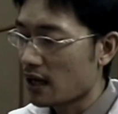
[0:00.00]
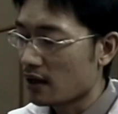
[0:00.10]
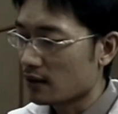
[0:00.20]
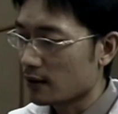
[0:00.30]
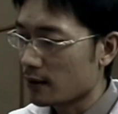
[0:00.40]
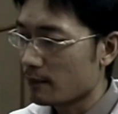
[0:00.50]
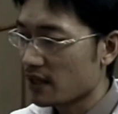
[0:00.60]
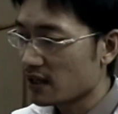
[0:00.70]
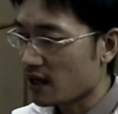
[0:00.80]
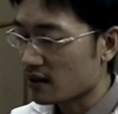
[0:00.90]
many
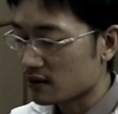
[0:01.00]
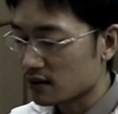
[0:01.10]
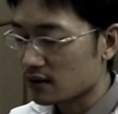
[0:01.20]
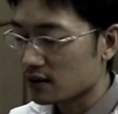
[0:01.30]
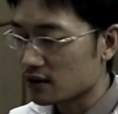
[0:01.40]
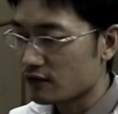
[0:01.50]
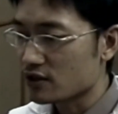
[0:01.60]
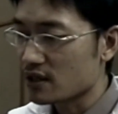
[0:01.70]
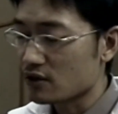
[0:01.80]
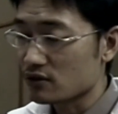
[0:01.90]
other differential
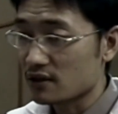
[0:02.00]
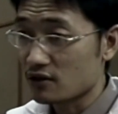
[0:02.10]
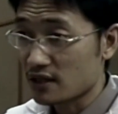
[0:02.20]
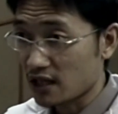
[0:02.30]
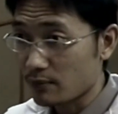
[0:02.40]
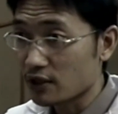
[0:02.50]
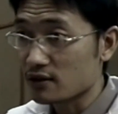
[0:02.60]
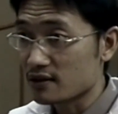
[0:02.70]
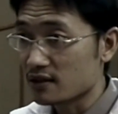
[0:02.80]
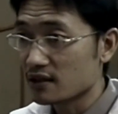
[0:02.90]
diagnoses that can be
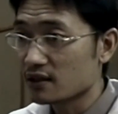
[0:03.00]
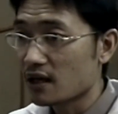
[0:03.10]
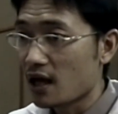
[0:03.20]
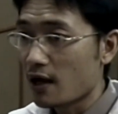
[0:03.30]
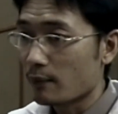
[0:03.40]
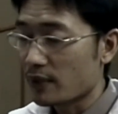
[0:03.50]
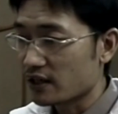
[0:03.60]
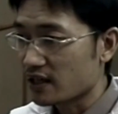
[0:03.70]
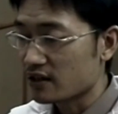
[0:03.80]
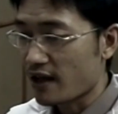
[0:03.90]
considered,
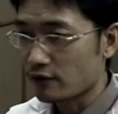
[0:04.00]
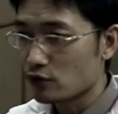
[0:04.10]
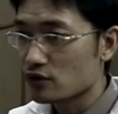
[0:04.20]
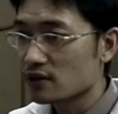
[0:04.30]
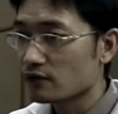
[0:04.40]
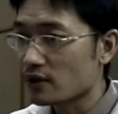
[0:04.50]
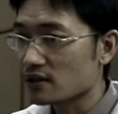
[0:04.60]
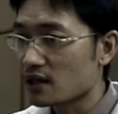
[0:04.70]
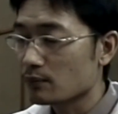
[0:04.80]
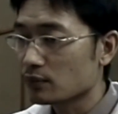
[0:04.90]
pericardial effusion, for
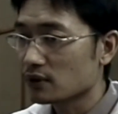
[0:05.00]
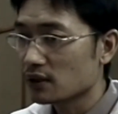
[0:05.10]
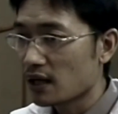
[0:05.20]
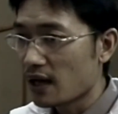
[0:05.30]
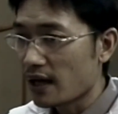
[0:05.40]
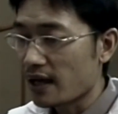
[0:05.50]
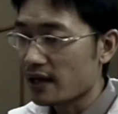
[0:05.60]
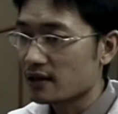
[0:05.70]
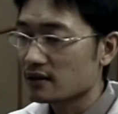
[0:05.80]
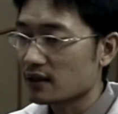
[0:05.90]
example, and